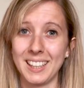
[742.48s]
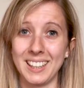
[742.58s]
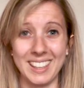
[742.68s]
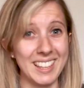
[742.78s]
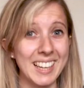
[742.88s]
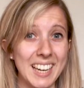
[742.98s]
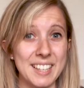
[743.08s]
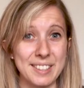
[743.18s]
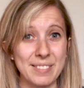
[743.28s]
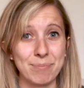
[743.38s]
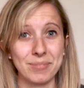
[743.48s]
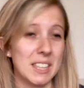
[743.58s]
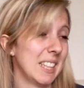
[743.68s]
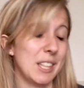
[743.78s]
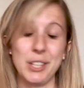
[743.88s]
The thing is,
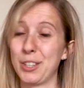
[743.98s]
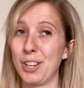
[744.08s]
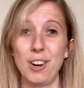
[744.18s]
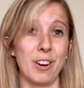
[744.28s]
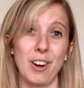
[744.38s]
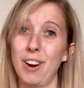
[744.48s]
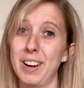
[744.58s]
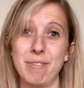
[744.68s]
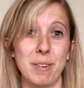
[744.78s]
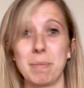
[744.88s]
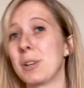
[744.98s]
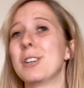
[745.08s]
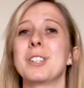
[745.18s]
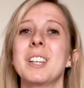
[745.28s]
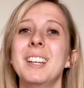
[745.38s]
you can't hide from
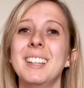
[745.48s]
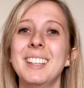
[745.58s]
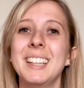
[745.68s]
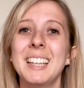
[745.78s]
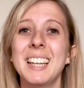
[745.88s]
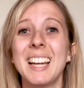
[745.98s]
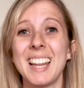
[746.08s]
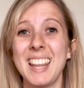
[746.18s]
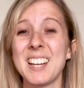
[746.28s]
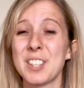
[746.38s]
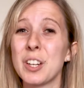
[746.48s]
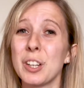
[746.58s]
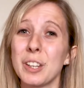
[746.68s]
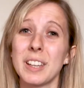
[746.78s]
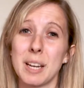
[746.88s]
God. That's a
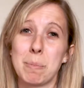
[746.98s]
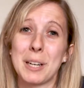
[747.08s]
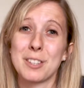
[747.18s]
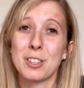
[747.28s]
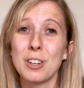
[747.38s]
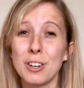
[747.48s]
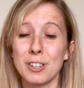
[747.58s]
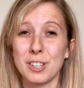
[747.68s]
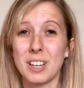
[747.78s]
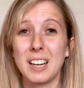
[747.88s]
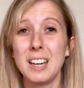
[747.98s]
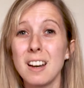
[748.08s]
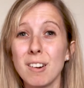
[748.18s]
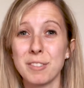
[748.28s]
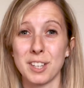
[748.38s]
good thing because God
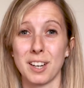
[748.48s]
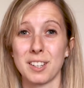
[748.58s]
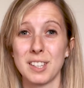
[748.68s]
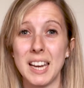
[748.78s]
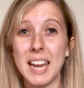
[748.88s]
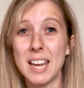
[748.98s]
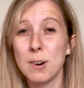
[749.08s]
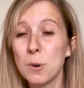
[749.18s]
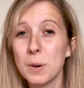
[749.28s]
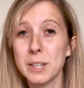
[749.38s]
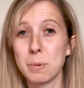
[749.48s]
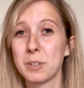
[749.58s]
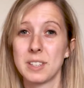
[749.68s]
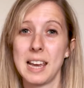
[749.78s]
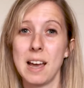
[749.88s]
loves us. He always
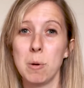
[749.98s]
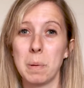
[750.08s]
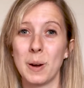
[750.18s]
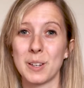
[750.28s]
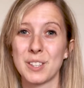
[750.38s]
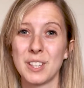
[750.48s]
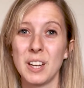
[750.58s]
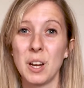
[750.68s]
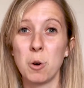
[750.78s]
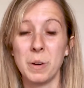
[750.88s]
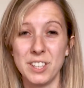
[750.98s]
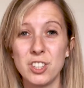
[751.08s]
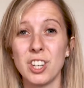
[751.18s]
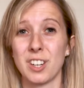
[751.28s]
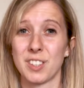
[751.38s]
wants to help us. We
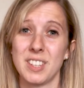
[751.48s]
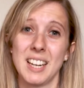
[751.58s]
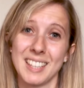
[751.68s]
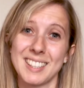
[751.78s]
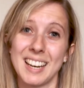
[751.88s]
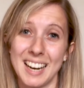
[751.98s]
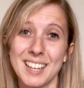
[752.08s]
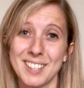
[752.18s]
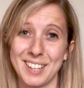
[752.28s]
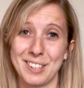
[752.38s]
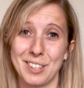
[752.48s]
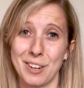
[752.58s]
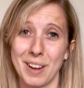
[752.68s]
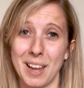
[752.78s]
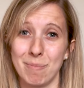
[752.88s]
just need to listen
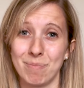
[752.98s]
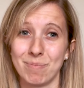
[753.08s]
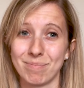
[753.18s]
to him.